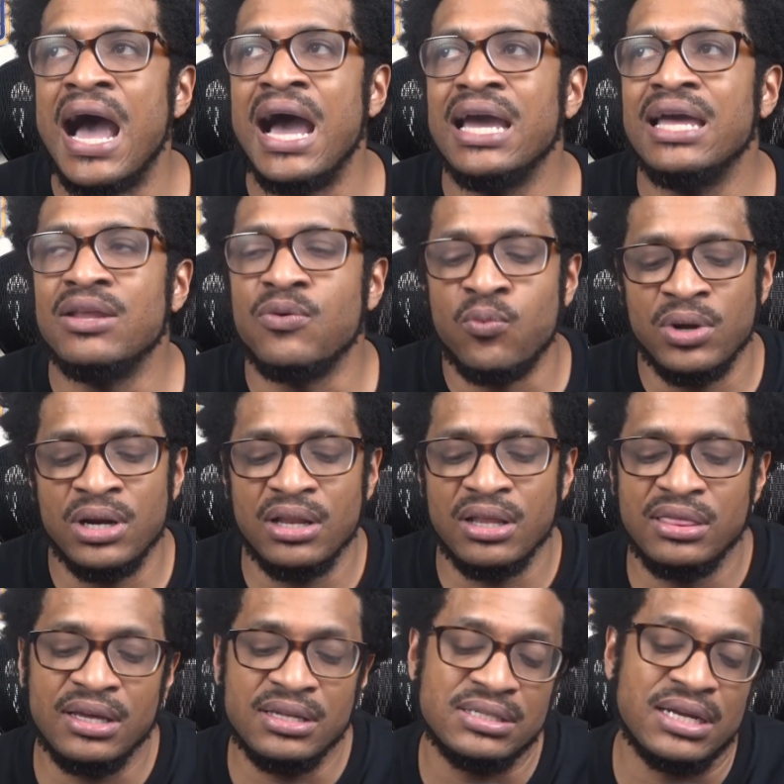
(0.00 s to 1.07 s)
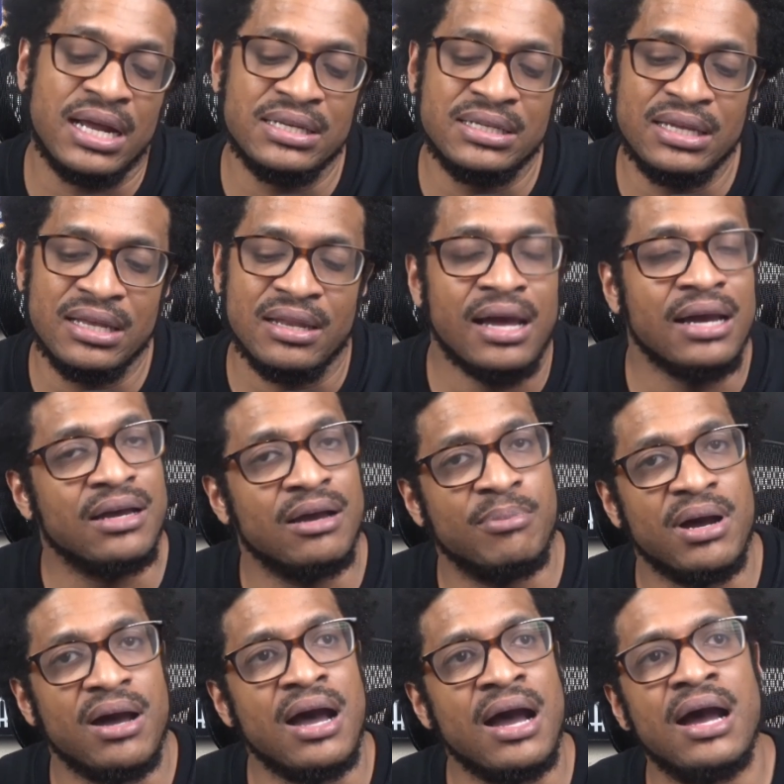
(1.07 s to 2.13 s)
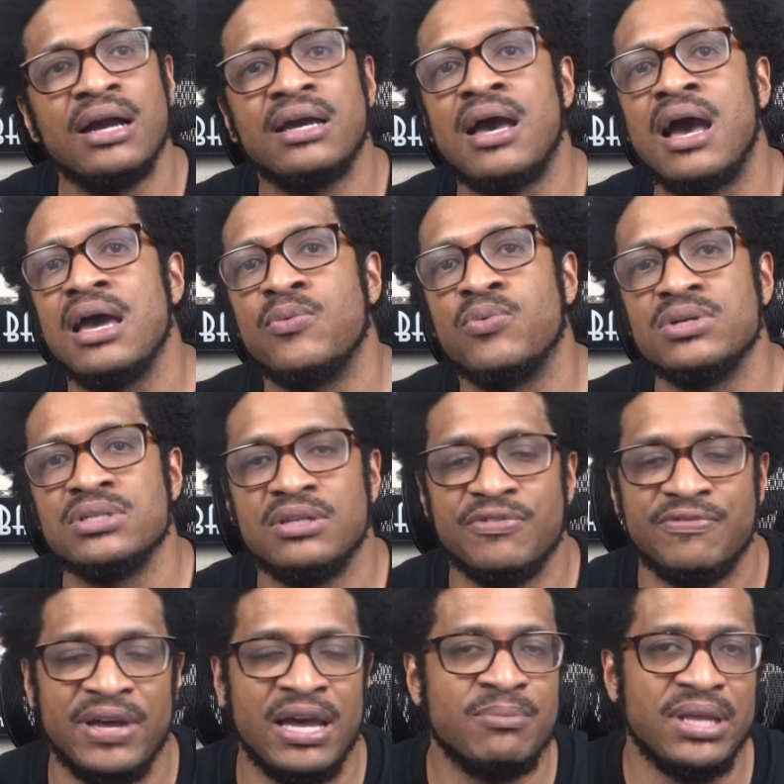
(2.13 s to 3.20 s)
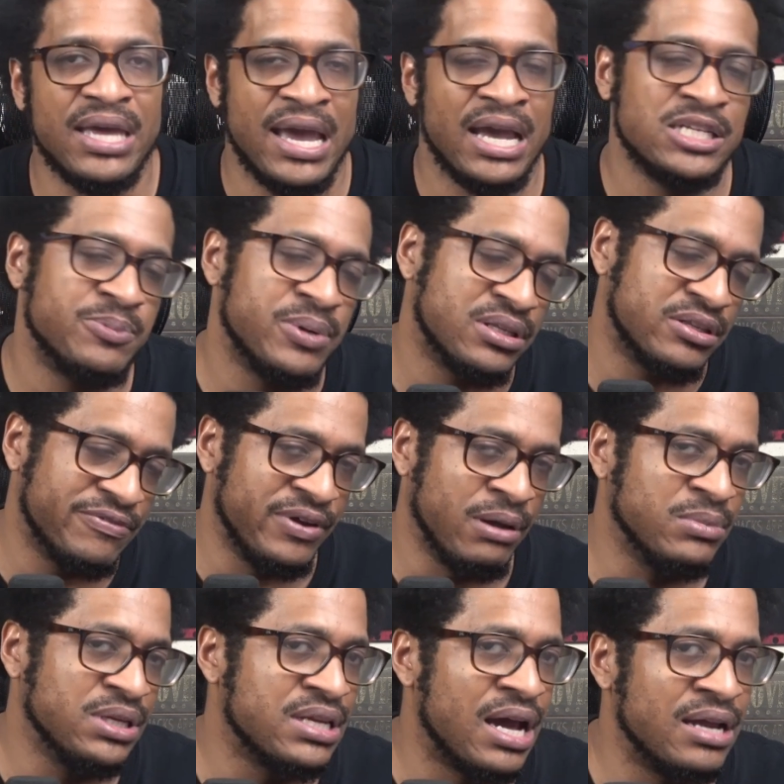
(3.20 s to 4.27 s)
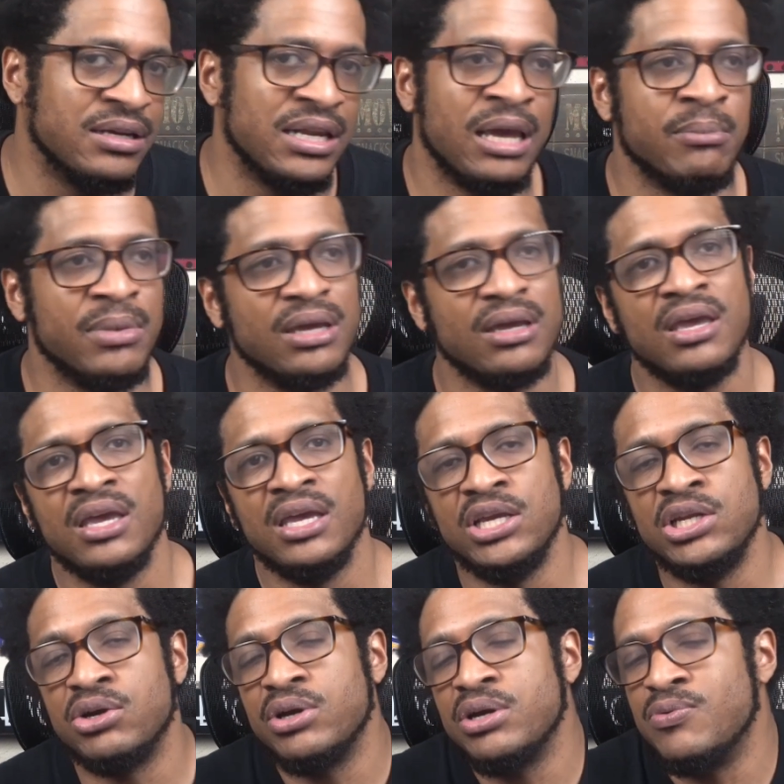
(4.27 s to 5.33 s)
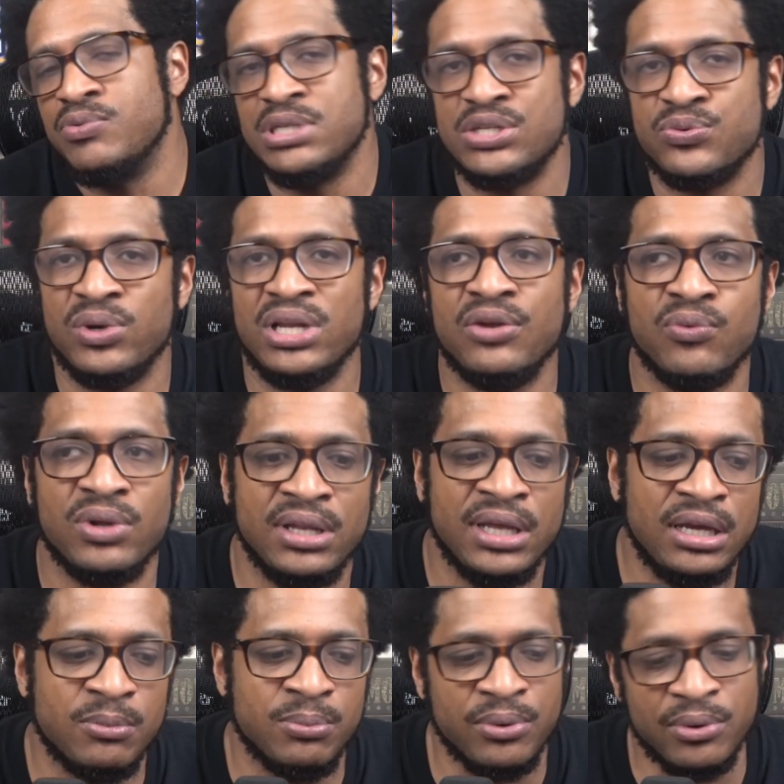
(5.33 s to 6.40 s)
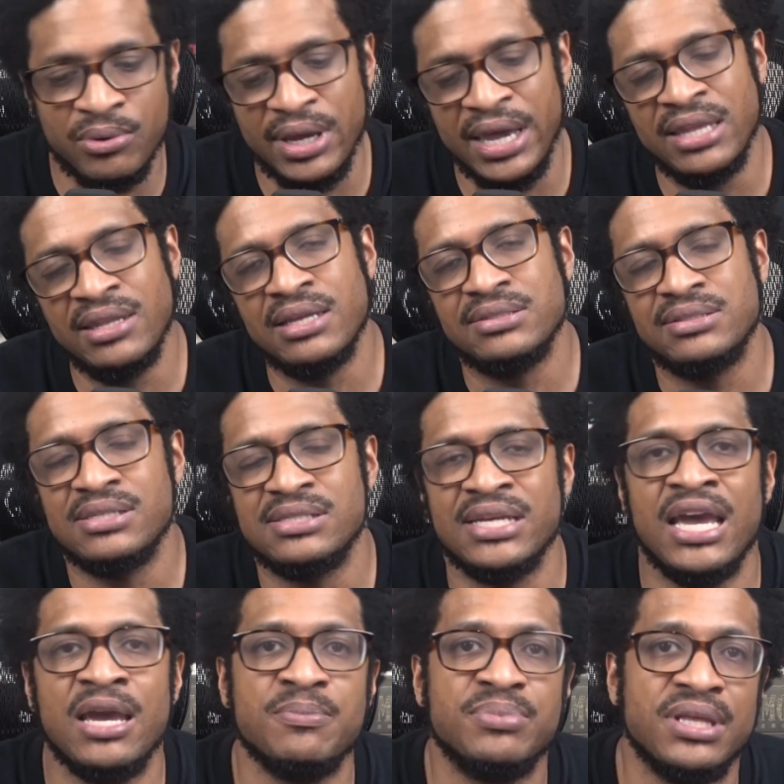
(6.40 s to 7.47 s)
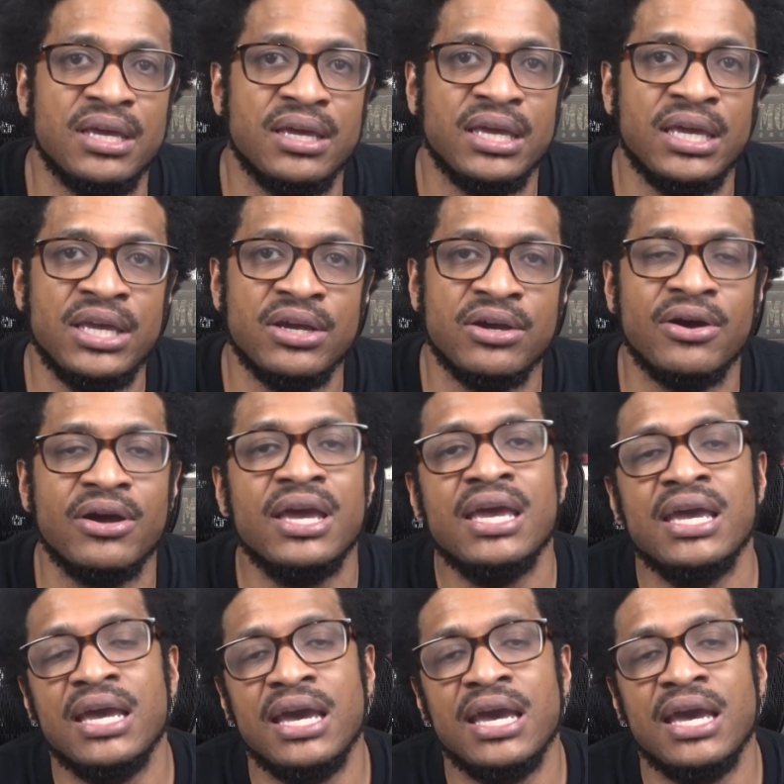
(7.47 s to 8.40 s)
One of the things that I did like about Hawkeye was the family aspect, the family dynamic. You know, it was just really relatable, and that's the same thing here